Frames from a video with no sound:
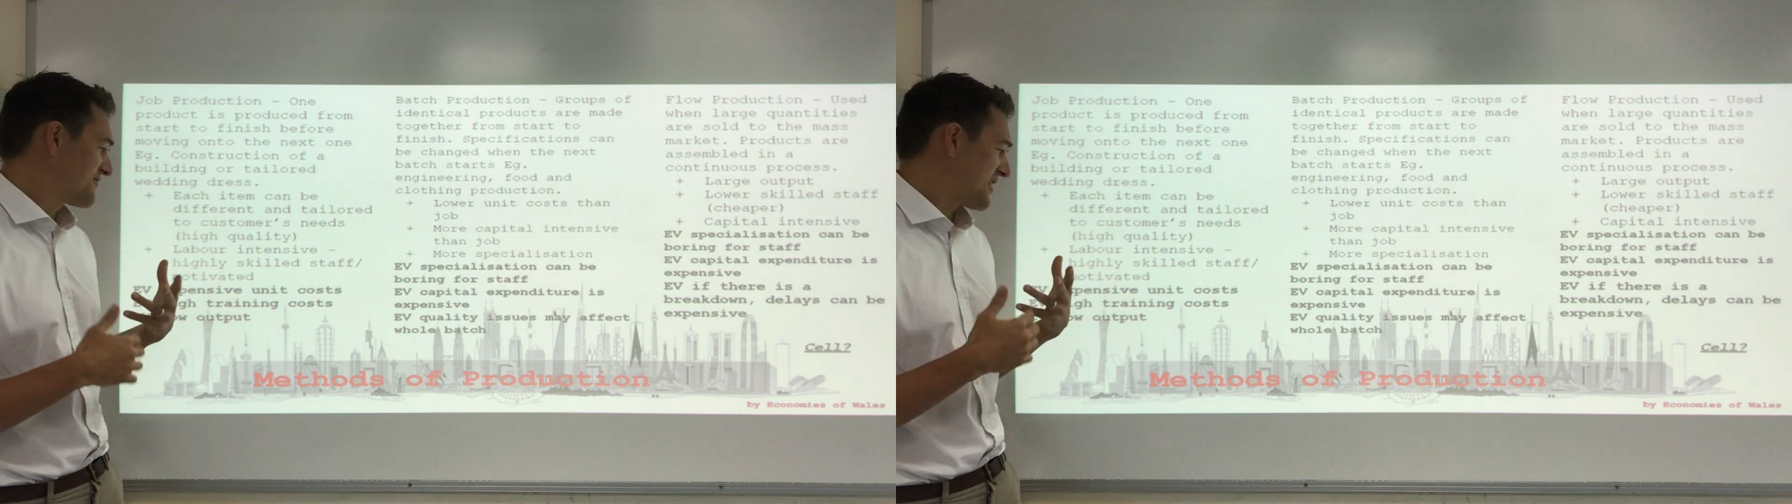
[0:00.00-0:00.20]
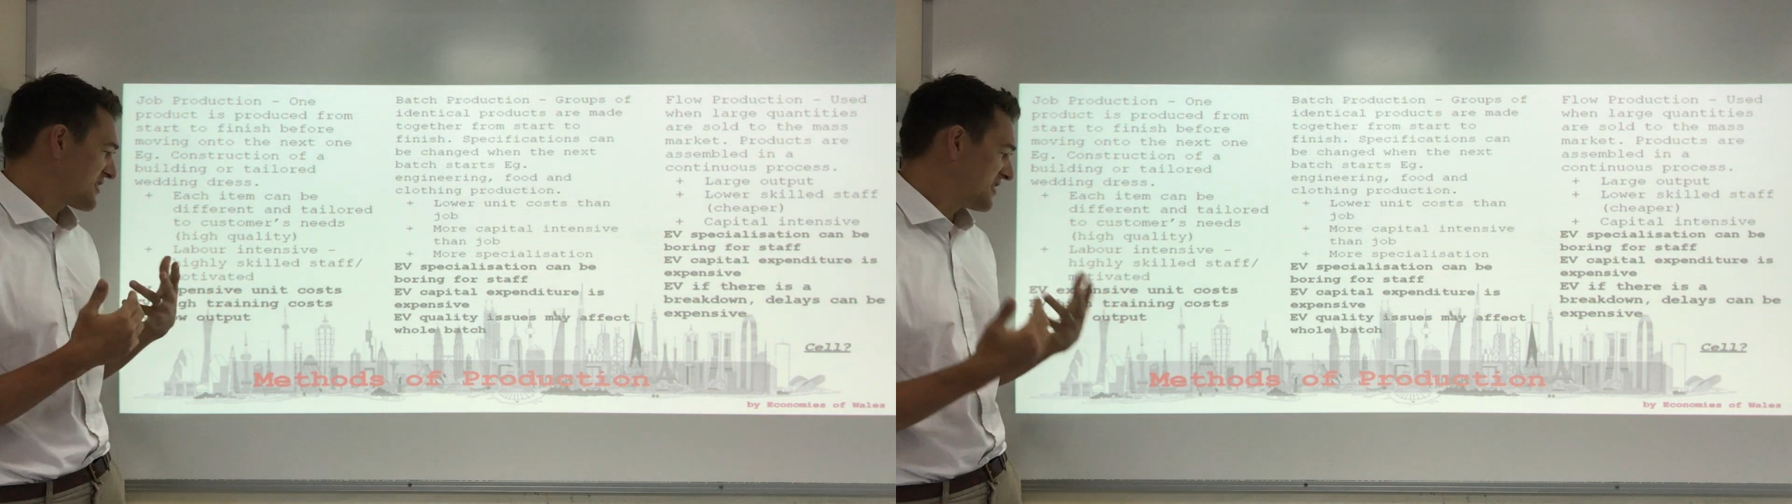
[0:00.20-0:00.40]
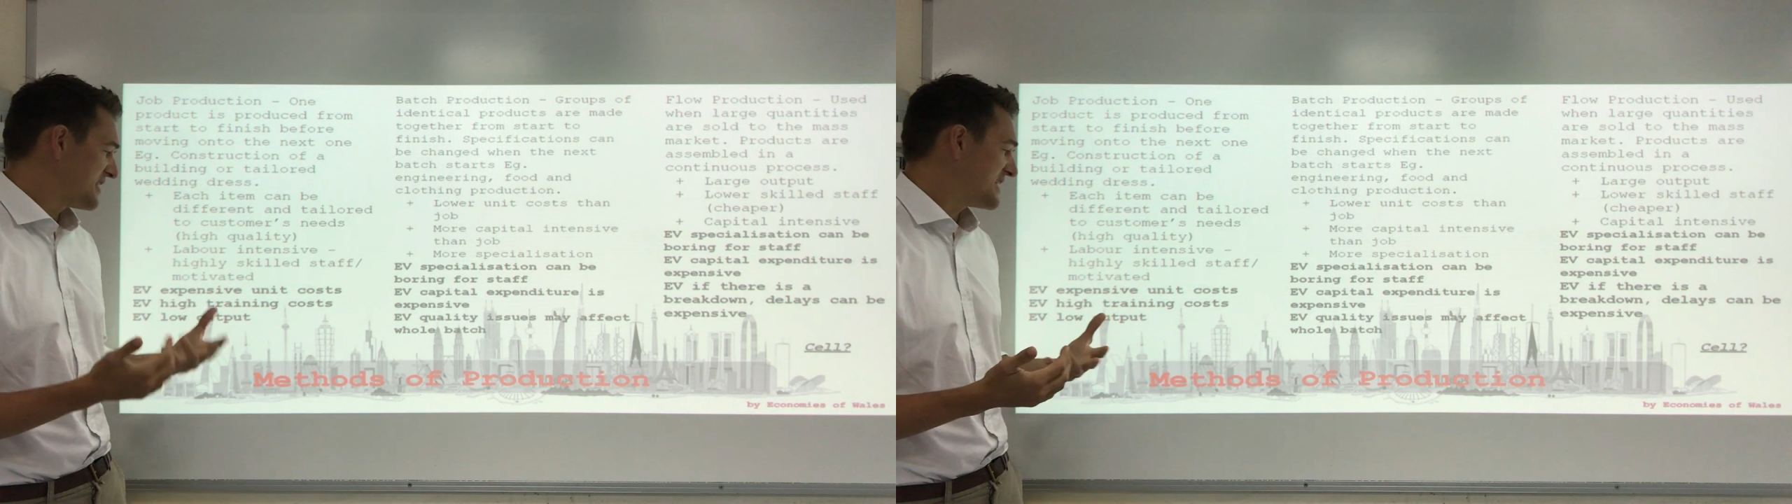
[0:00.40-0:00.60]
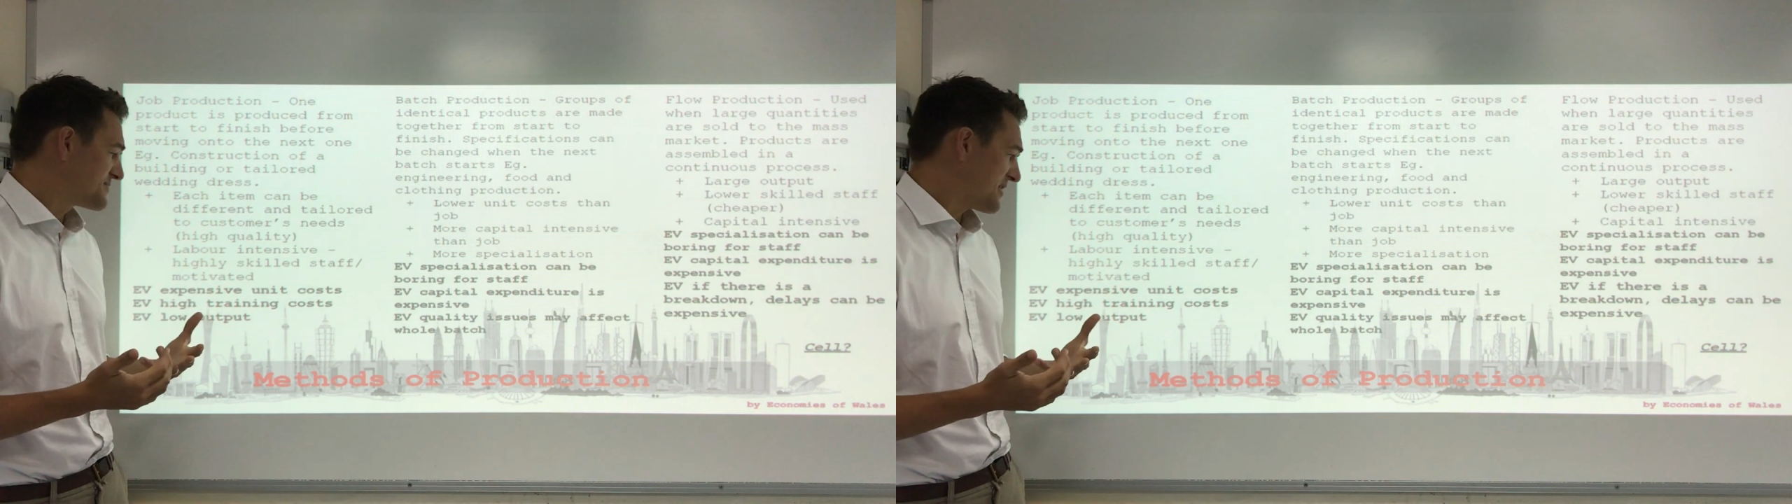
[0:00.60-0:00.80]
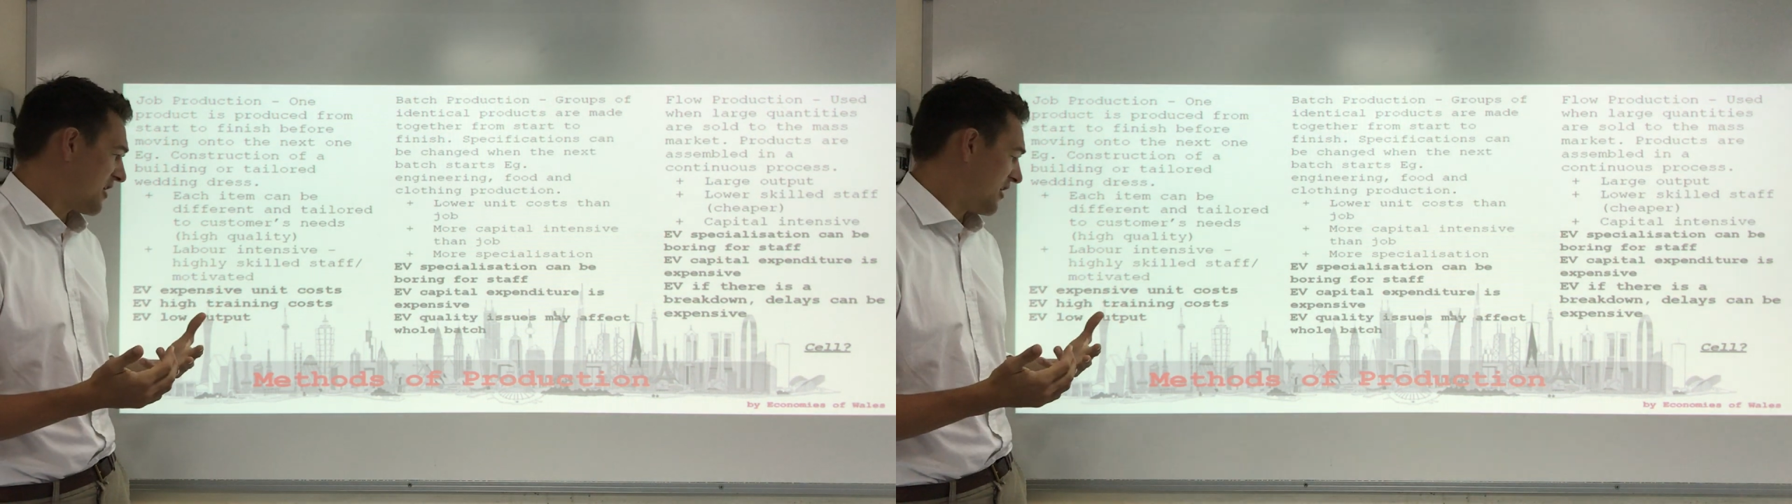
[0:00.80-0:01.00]
they're going to need
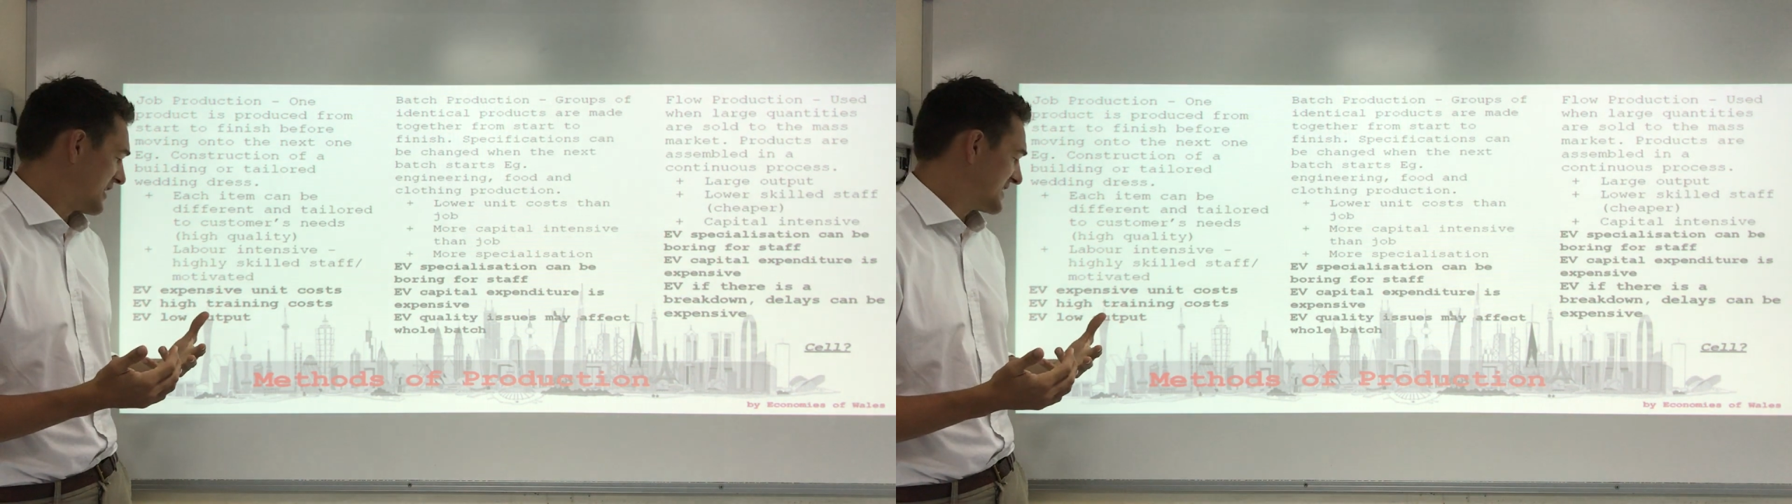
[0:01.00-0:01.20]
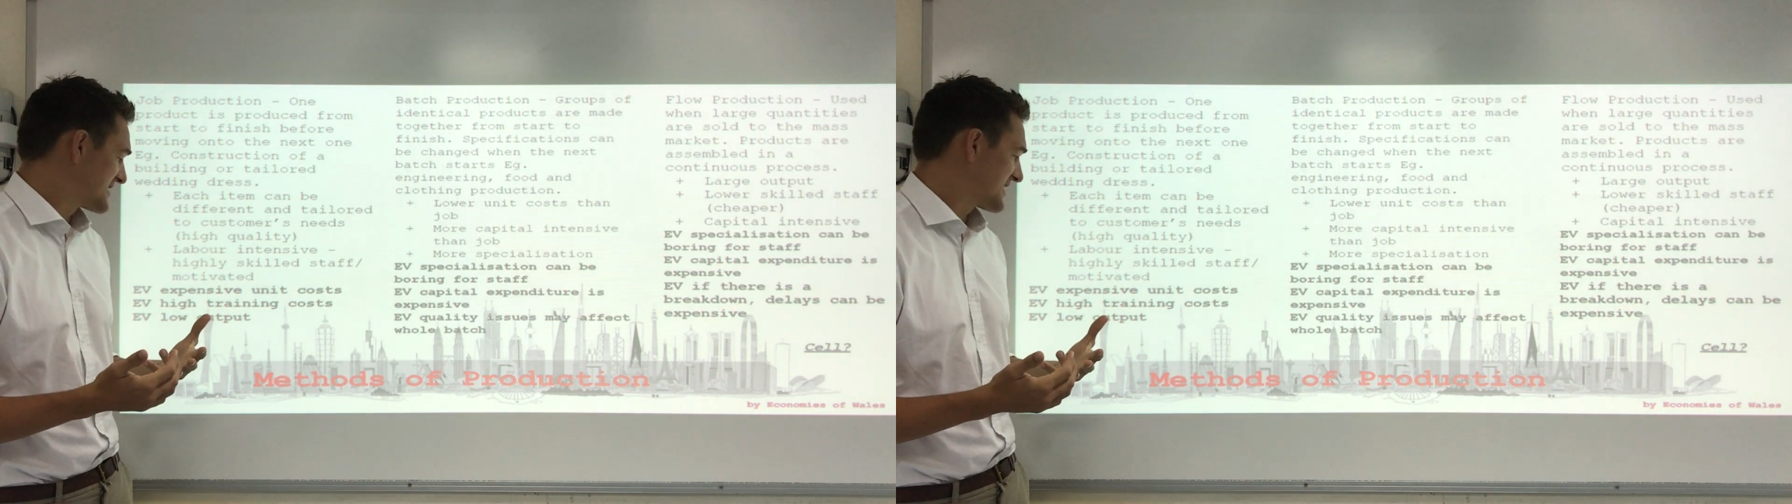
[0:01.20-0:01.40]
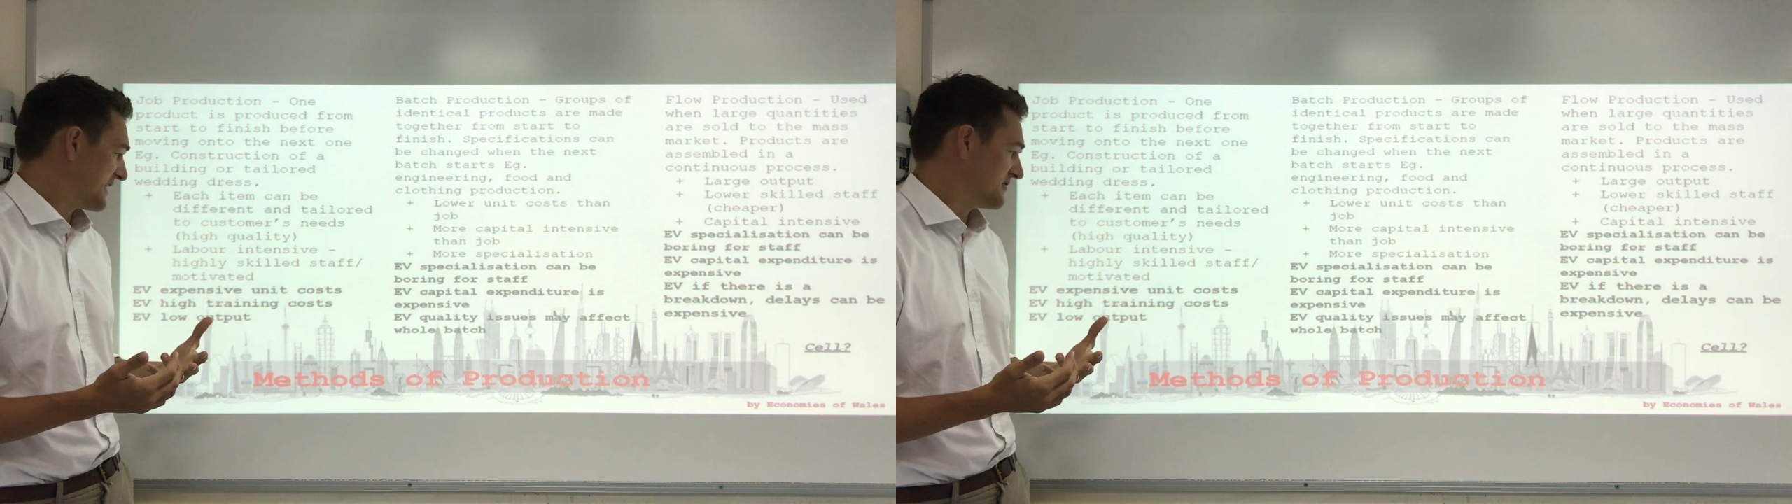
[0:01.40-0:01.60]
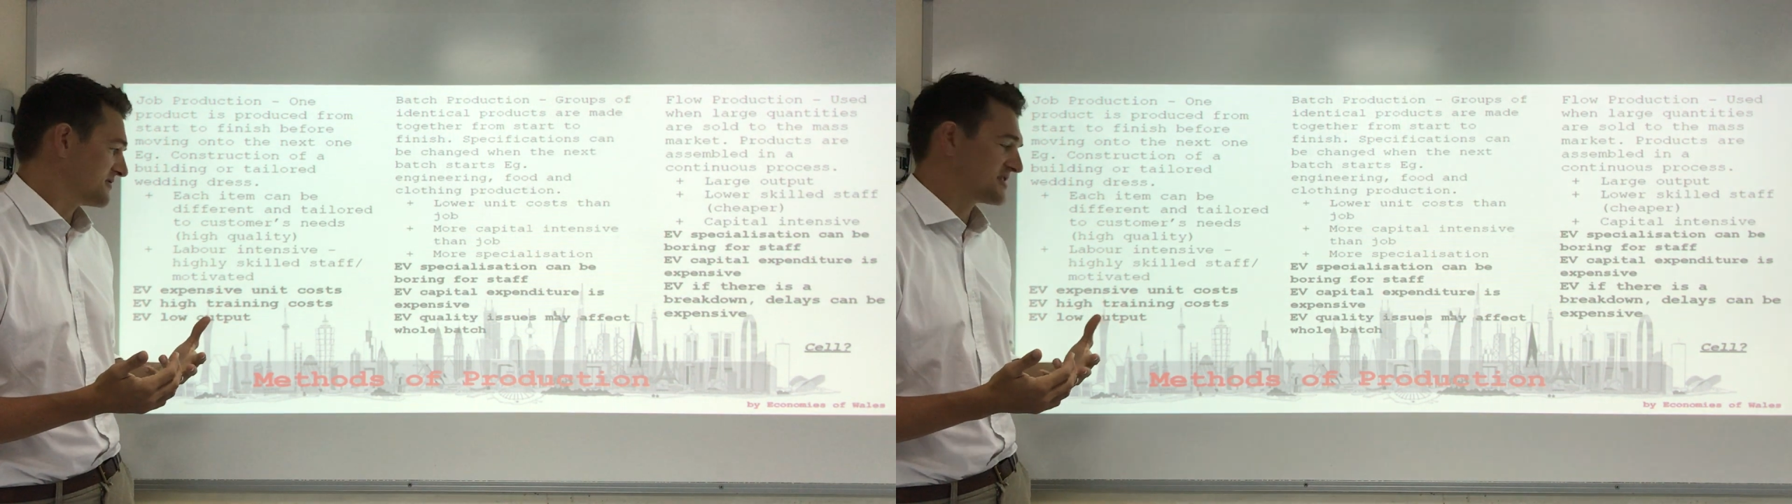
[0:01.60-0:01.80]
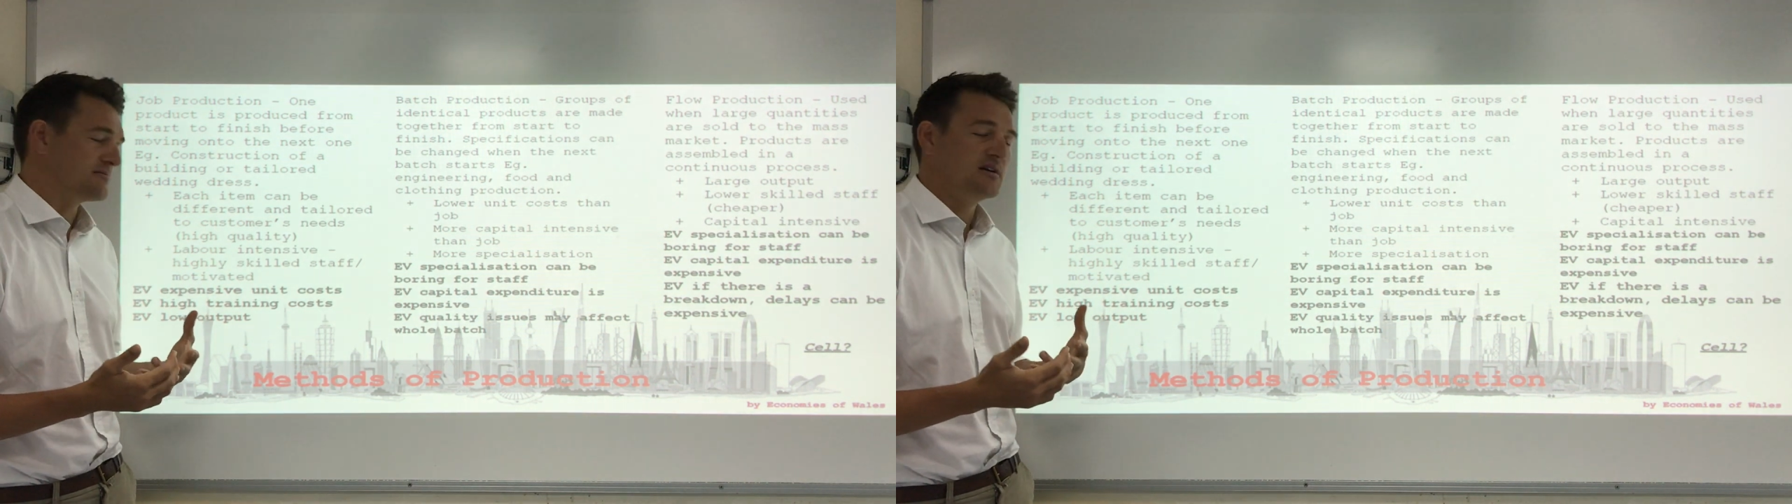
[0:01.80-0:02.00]
to be highly
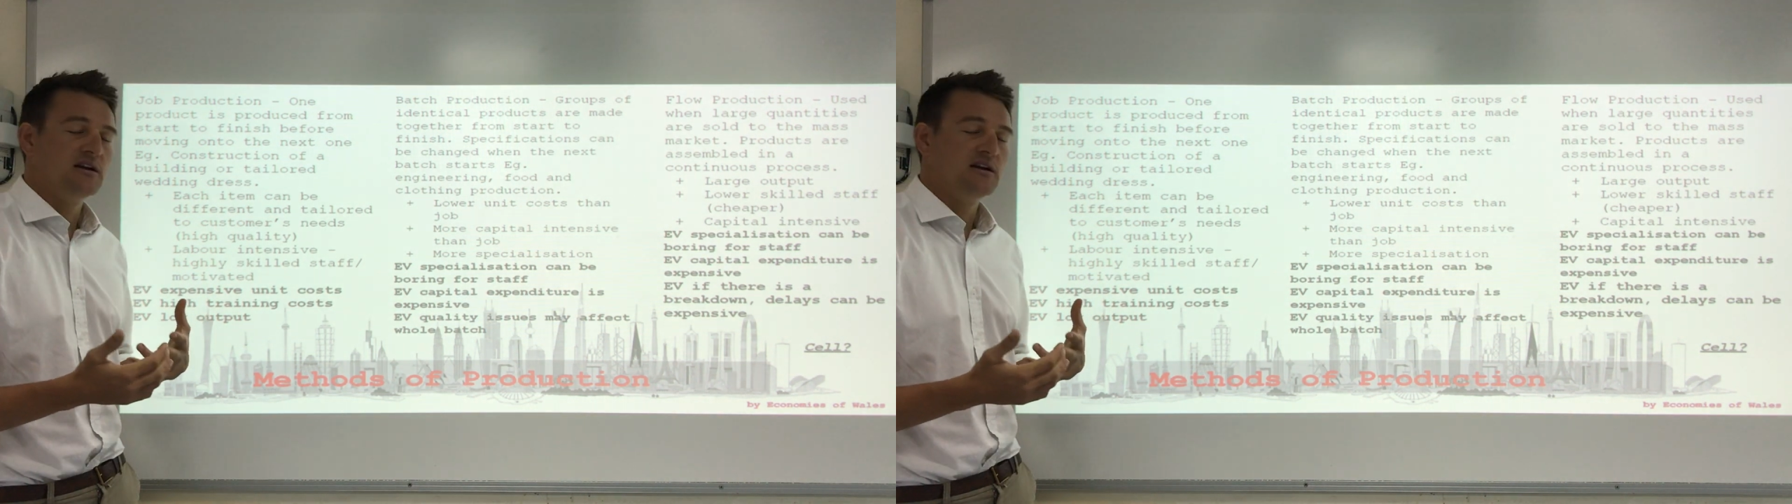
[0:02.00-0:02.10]
skilled,